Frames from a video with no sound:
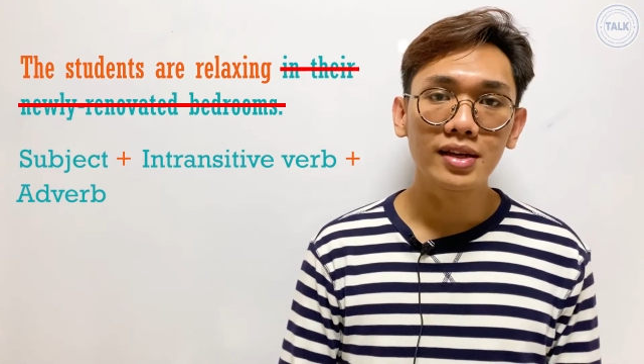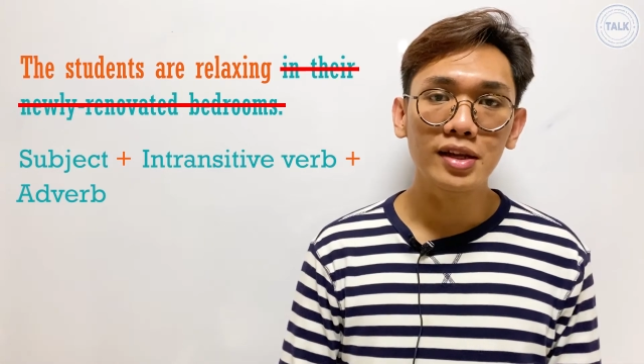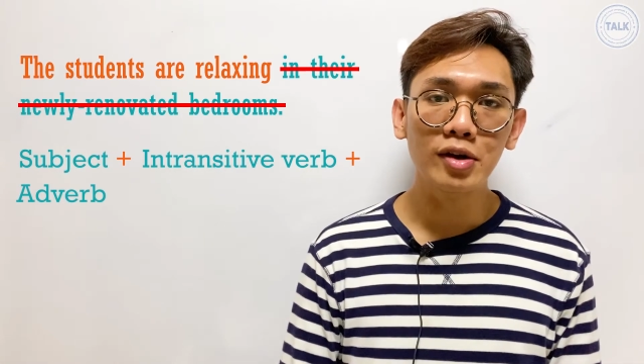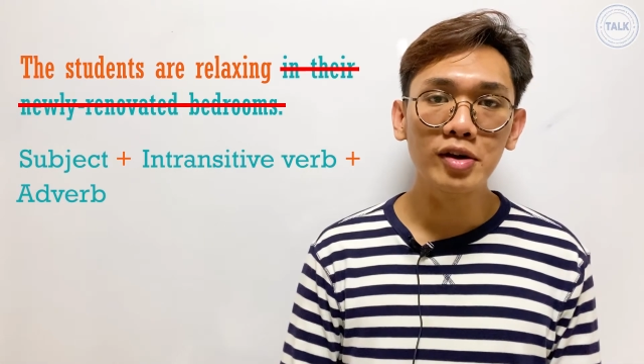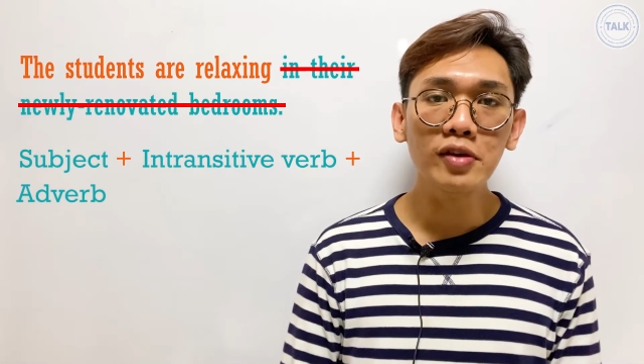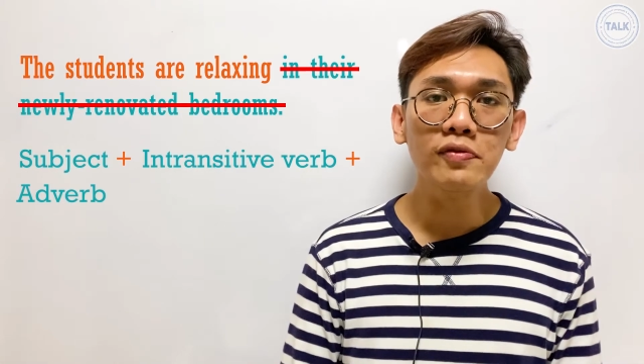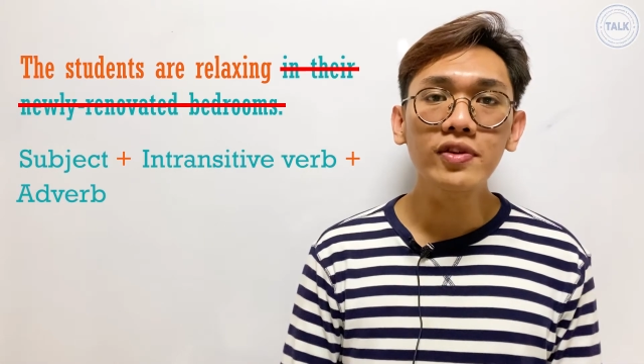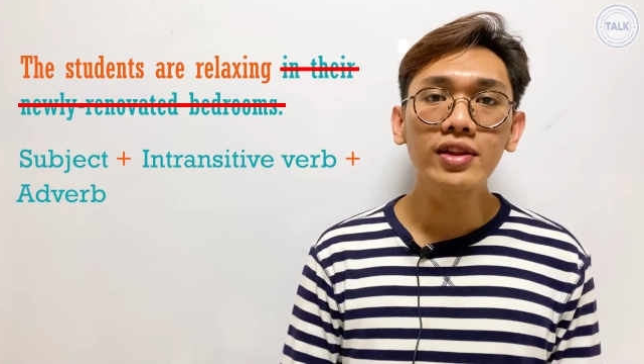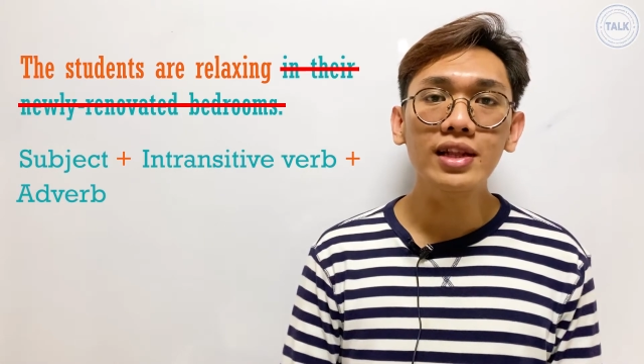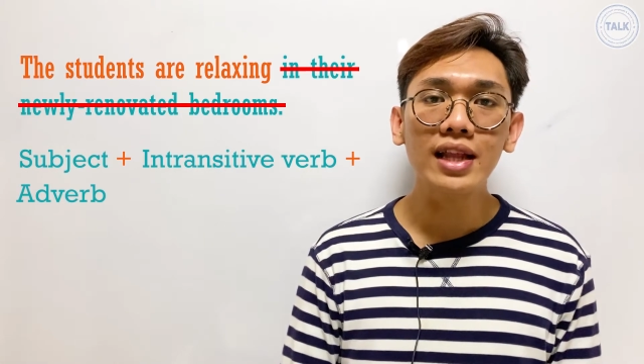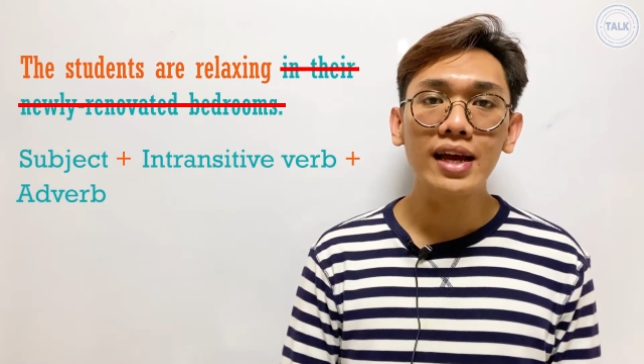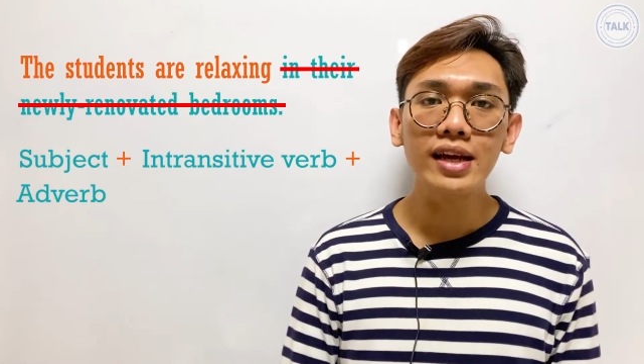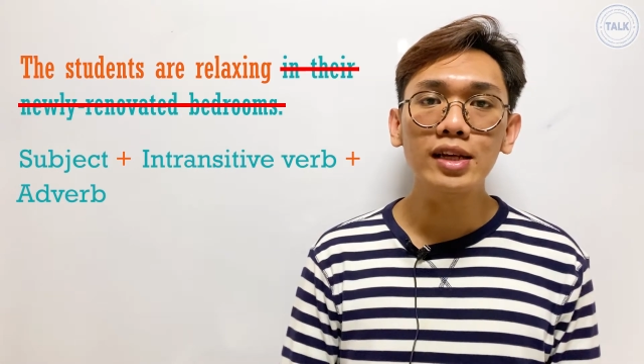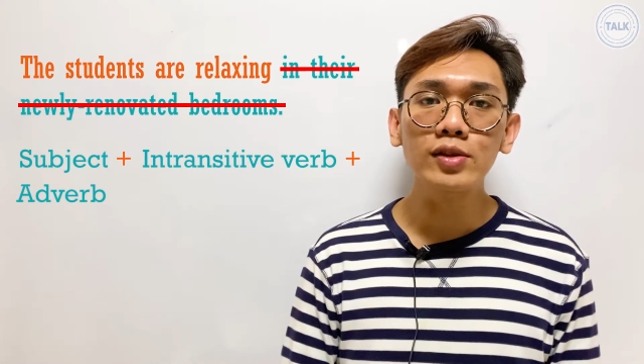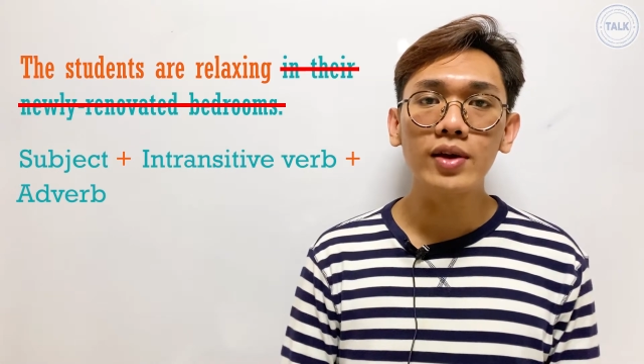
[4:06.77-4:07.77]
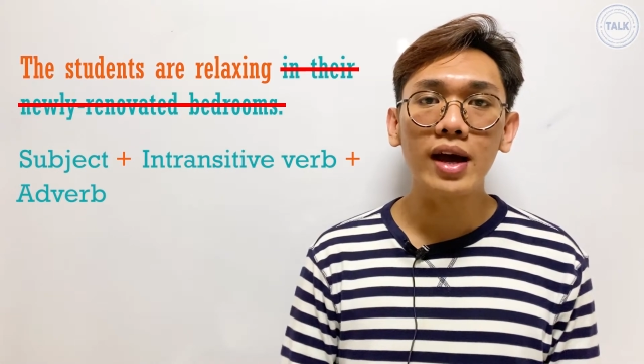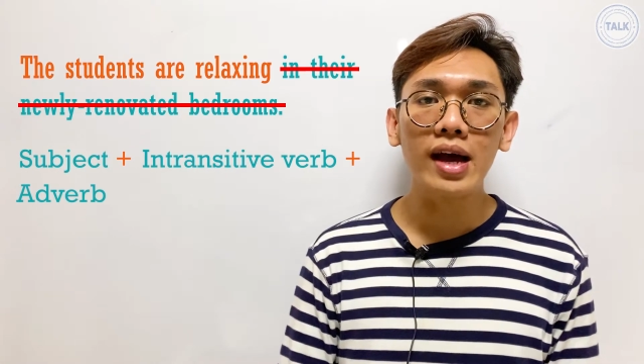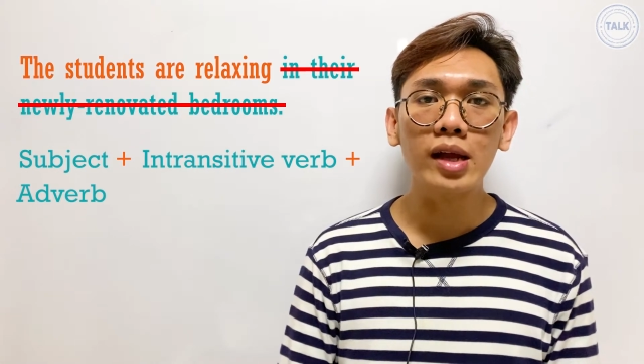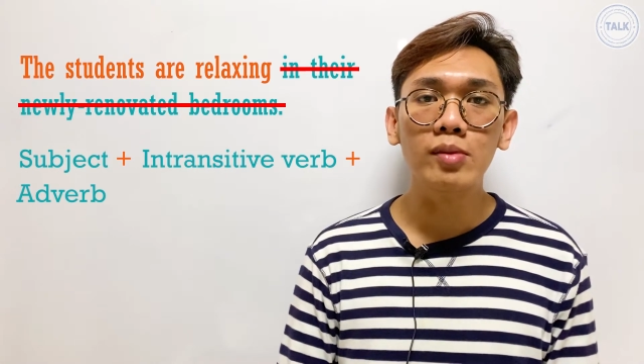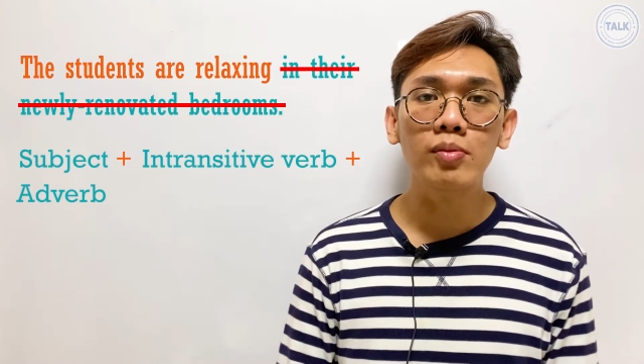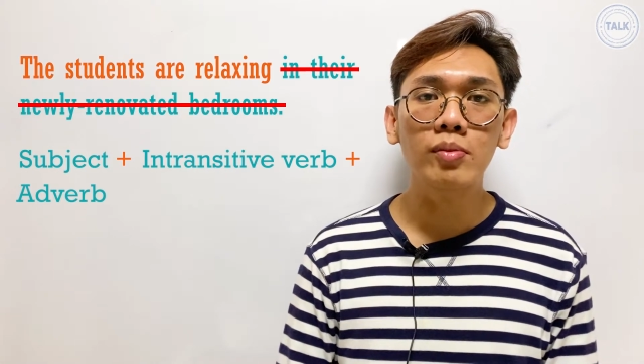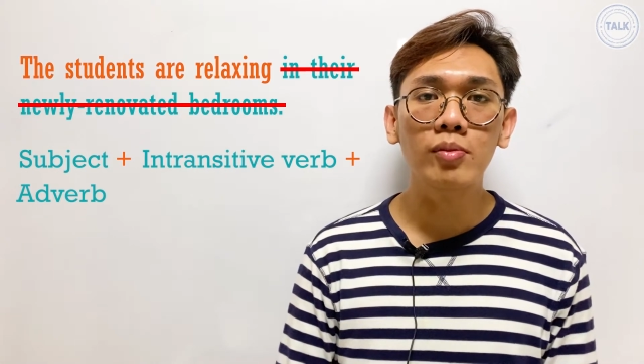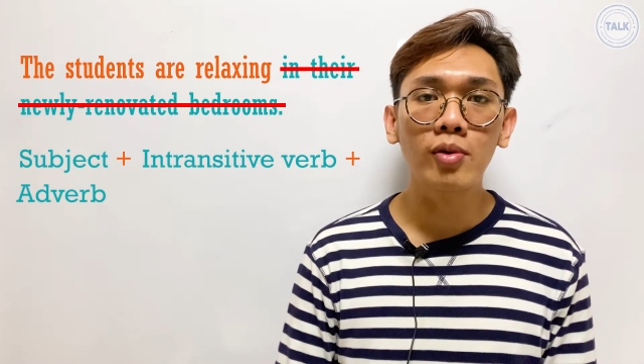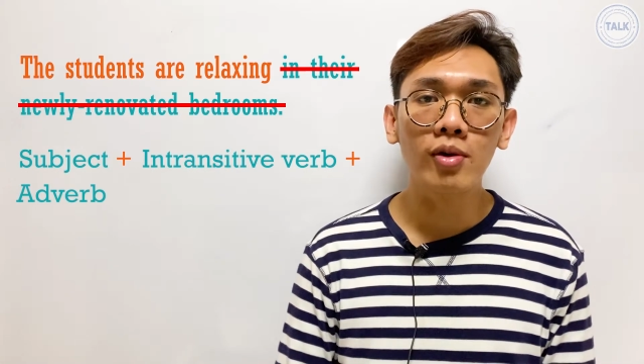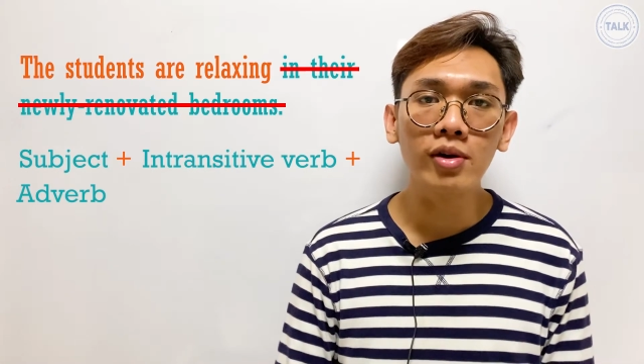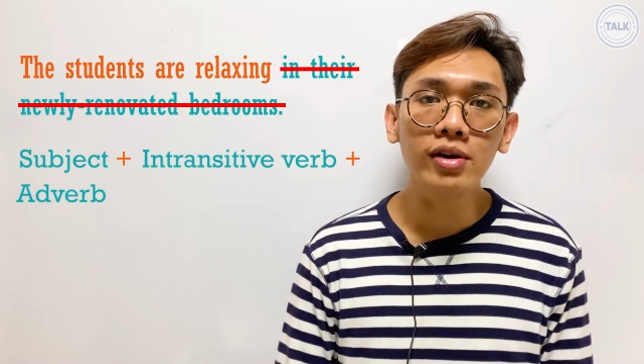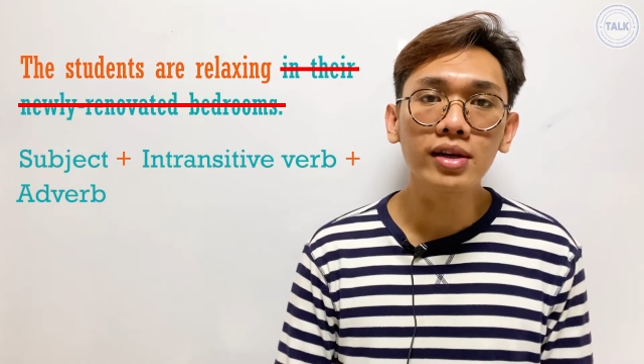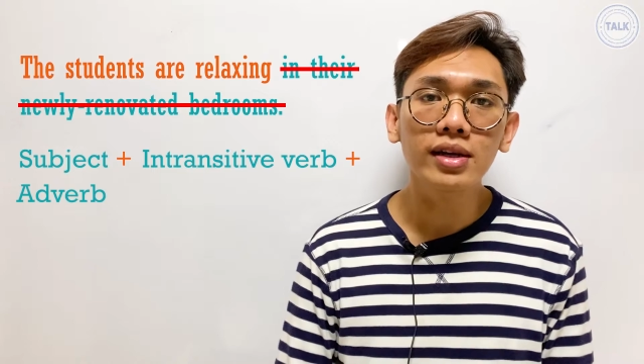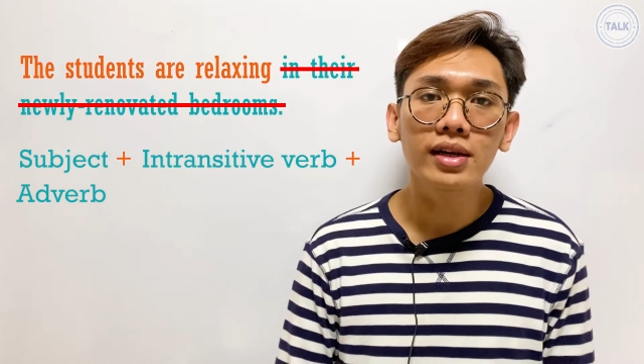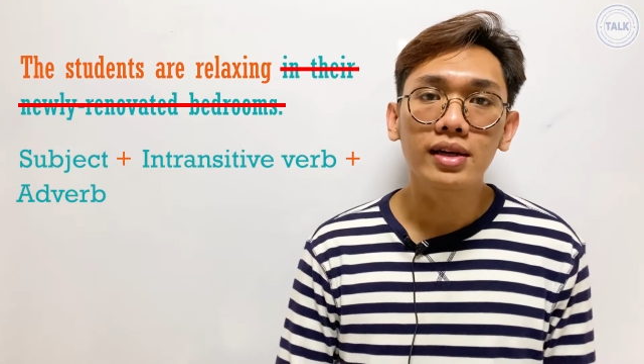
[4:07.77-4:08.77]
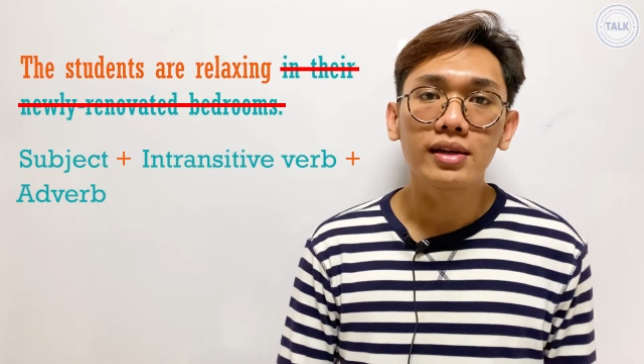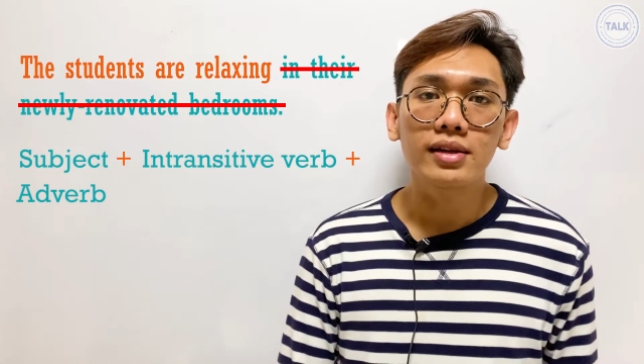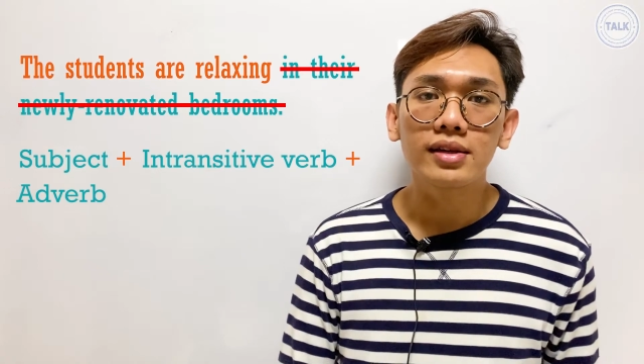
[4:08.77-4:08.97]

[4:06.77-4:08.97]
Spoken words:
Now, if you'd like to add more